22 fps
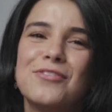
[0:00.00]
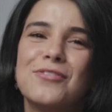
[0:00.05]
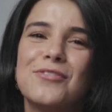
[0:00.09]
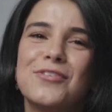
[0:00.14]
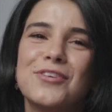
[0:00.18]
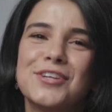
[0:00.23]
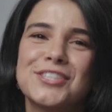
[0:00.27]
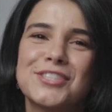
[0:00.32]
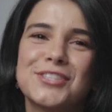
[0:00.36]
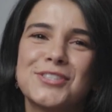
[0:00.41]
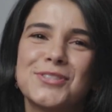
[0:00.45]

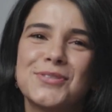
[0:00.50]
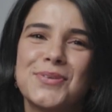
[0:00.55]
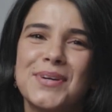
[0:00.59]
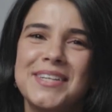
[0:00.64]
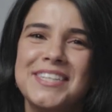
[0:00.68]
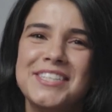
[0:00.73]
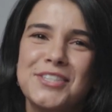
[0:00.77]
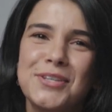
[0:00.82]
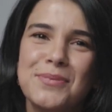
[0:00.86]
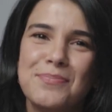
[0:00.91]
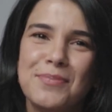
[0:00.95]
For
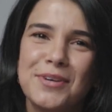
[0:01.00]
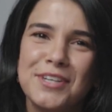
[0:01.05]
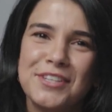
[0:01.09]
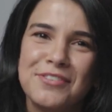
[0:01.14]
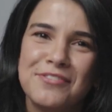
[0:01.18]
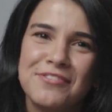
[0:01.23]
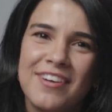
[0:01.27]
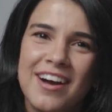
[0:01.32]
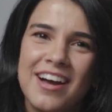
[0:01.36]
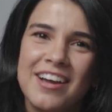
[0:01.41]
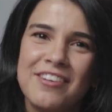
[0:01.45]

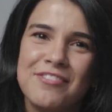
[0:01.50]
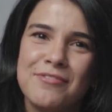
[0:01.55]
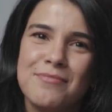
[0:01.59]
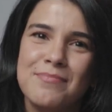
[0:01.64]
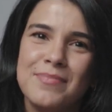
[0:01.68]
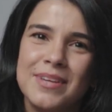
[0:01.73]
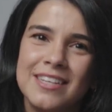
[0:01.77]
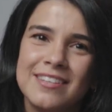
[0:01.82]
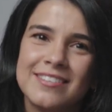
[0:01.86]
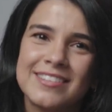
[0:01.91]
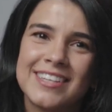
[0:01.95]
22.5
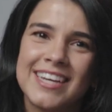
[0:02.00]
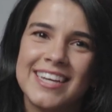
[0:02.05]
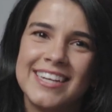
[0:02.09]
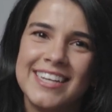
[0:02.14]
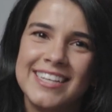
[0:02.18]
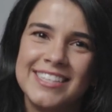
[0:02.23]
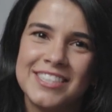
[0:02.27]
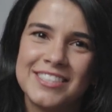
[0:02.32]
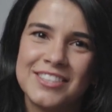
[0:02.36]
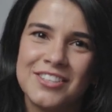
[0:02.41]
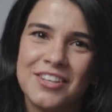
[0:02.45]
million
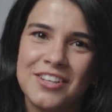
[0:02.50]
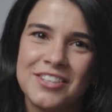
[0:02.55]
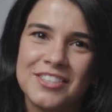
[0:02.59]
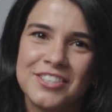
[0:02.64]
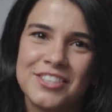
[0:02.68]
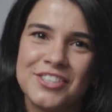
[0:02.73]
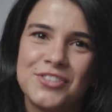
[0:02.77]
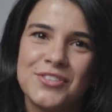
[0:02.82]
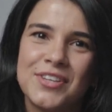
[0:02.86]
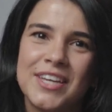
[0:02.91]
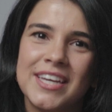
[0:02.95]
Canadian
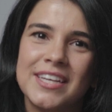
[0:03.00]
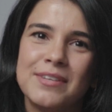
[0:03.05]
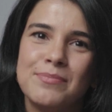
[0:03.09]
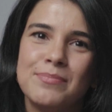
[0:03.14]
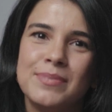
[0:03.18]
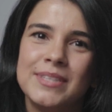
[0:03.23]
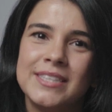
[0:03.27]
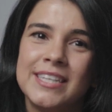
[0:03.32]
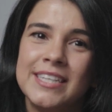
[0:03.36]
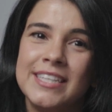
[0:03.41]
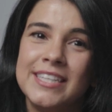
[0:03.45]
dollars, you can
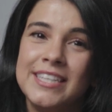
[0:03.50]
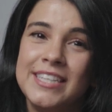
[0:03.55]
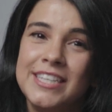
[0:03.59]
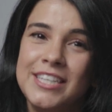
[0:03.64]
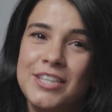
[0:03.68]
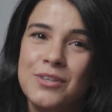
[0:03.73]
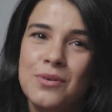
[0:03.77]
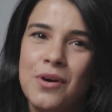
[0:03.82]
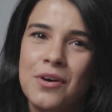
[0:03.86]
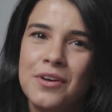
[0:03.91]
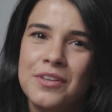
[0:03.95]
be the
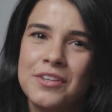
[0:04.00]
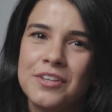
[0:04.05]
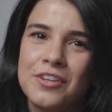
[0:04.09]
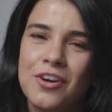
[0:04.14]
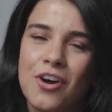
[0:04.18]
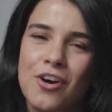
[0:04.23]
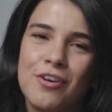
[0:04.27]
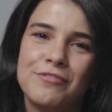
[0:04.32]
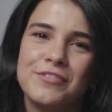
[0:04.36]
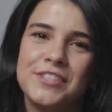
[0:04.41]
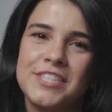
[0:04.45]
new owner
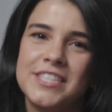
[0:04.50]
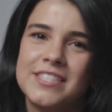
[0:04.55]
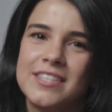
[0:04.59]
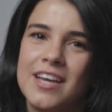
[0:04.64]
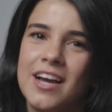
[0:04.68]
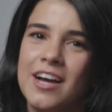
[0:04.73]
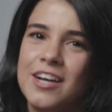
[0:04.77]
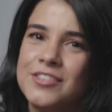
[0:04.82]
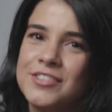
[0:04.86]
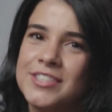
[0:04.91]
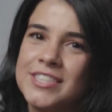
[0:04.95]
of this
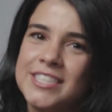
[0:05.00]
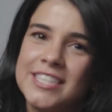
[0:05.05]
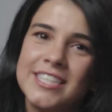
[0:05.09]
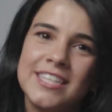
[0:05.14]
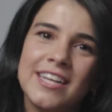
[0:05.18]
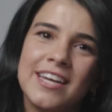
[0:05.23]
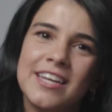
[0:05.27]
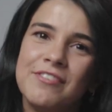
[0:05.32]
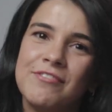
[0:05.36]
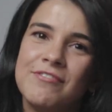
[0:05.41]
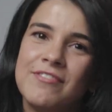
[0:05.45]

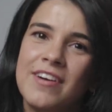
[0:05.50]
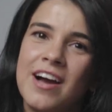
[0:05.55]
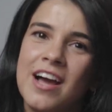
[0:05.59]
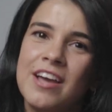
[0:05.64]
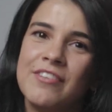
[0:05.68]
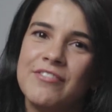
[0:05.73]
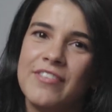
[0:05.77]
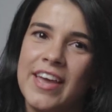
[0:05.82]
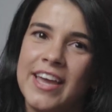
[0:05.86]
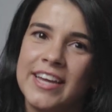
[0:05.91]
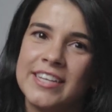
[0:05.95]

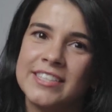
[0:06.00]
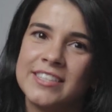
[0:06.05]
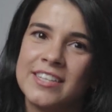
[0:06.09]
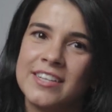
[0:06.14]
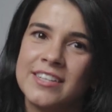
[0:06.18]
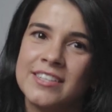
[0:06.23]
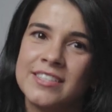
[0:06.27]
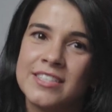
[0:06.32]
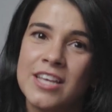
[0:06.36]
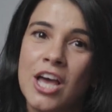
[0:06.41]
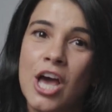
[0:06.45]
195
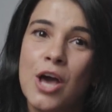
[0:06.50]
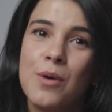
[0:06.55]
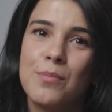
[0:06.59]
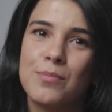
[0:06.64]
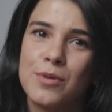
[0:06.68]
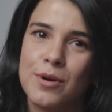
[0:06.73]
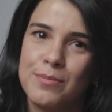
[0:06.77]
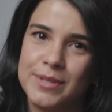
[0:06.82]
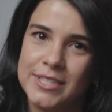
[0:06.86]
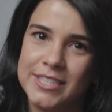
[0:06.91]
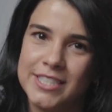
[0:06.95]
hectares
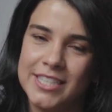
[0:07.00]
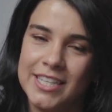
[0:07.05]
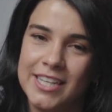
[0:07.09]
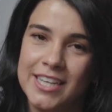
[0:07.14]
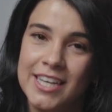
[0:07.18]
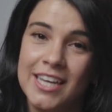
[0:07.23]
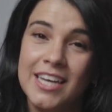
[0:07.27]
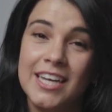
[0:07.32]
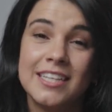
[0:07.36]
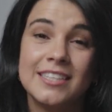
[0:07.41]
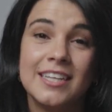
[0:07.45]

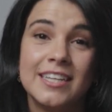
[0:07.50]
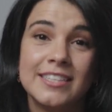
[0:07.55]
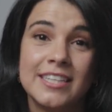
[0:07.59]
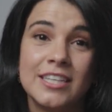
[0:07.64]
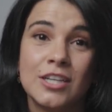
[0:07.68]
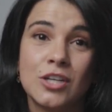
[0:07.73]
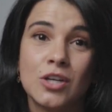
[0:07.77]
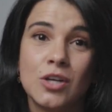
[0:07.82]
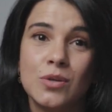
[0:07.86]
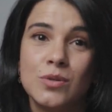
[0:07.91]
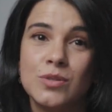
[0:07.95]
property that
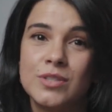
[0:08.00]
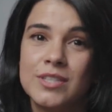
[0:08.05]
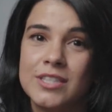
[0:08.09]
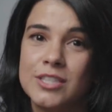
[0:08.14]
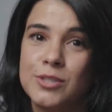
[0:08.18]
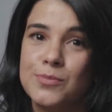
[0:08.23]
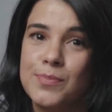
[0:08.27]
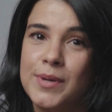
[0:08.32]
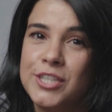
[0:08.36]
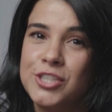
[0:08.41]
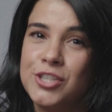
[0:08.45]
includes a
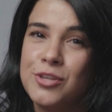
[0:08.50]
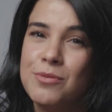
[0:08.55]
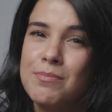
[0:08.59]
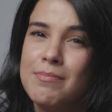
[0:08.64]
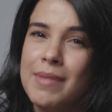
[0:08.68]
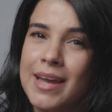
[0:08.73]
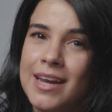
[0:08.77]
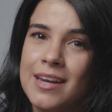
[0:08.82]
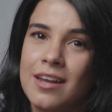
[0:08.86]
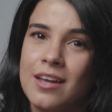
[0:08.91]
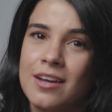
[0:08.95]
spacious
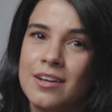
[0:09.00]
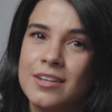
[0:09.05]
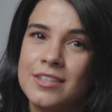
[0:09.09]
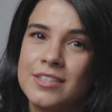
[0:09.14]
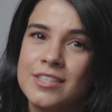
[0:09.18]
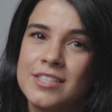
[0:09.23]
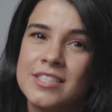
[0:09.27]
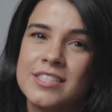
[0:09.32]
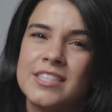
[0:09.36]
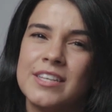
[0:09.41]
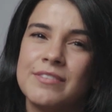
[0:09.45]
main
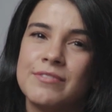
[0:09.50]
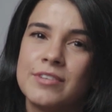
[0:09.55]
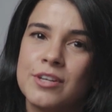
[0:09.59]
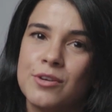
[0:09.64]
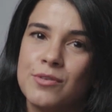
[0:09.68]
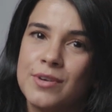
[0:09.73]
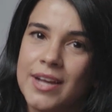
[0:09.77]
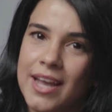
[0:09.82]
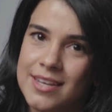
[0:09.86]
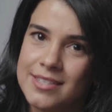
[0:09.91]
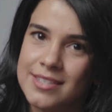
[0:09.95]
lodge, several
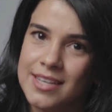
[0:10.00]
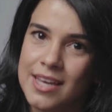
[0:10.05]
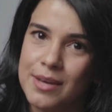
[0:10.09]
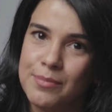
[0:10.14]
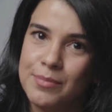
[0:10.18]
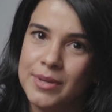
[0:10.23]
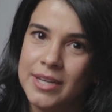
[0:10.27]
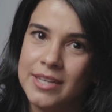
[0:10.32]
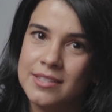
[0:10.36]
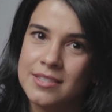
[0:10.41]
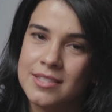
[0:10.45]
guest
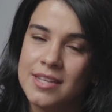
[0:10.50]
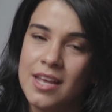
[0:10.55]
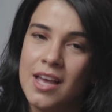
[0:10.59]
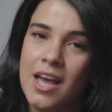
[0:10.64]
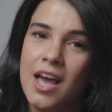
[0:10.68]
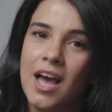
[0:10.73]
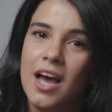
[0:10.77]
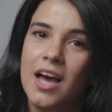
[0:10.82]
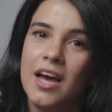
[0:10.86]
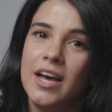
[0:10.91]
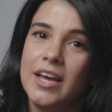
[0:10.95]
cabins,
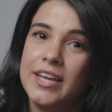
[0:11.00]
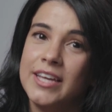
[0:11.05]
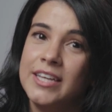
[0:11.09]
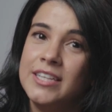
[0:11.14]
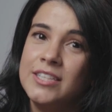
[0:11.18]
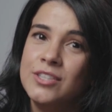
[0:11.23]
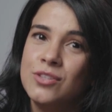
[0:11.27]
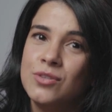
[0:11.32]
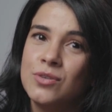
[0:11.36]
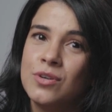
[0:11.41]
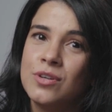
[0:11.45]
an
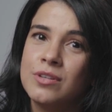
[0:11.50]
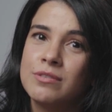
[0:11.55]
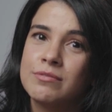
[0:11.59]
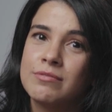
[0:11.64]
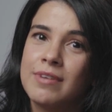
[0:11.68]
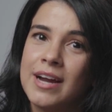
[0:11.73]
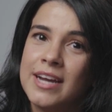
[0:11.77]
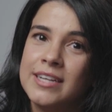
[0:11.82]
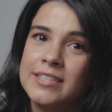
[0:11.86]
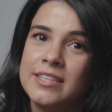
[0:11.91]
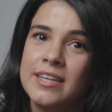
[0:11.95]
indoor
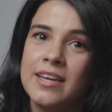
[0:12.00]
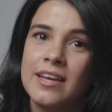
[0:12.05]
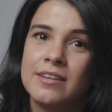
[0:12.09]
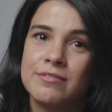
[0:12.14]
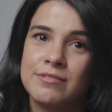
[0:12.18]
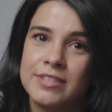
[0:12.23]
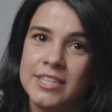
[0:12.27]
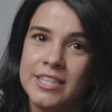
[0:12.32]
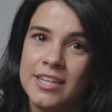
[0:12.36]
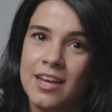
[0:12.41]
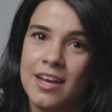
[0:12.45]
riding
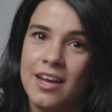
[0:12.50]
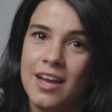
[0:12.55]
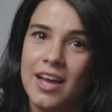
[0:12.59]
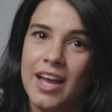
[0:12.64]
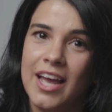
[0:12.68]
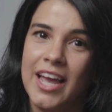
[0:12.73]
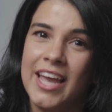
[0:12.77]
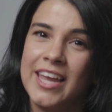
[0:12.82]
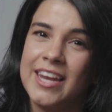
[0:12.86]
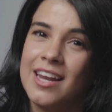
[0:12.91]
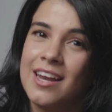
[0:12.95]
arena,
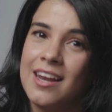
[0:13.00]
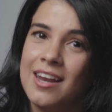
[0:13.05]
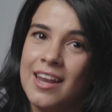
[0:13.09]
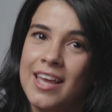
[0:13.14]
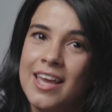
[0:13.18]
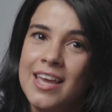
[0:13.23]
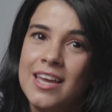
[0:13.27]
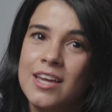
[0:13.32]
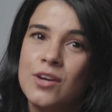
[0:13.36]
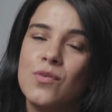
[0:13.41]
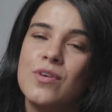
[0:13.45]
and a
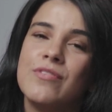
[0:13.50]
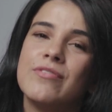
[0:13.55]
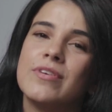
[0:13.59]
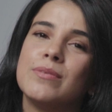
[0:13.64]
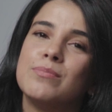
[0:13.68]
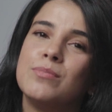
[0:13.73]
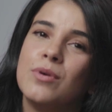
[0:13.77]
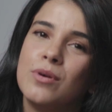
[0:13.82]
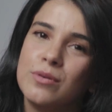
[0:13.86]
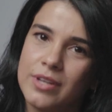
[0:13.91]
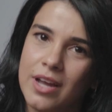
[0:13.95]
lake with a
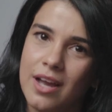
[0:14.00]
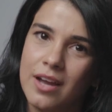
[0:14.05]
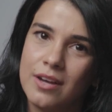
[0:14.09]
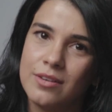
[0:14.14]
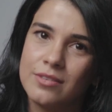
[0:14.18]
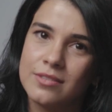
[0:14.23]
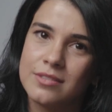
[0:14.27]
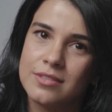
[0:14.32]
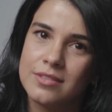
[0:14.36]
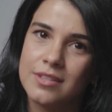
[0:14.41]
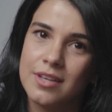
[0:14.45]

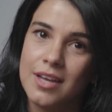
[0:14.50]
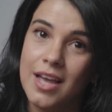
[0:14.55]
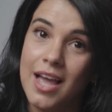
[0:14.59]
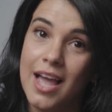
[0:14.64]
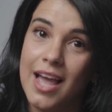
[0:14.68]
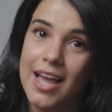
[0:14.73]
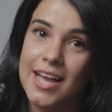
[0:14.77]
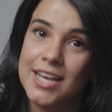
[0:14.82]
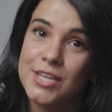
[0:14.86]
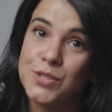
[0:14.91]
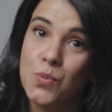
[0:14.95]
boathouse,
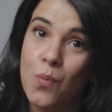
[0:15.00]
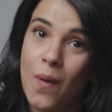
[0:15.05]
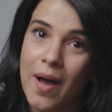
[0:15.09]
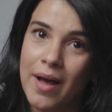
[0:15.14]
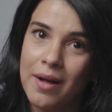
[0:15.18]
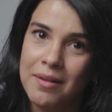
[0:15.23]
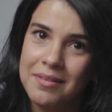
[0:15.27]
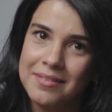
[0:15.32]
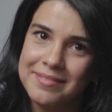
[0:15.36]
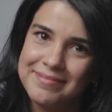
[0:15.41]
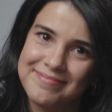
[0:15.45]
as
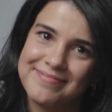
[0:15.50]
well